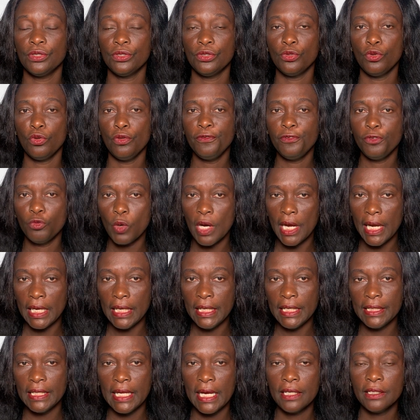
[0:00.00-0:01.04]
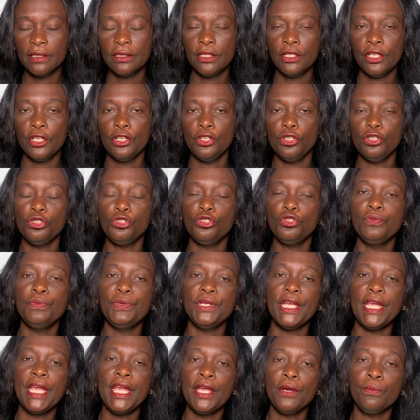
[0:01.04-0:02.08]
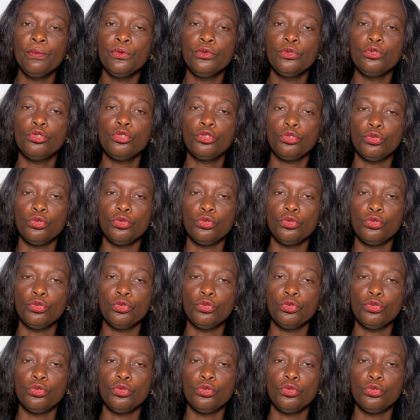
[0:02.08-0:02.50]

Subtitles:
So if you are a leader, you should be able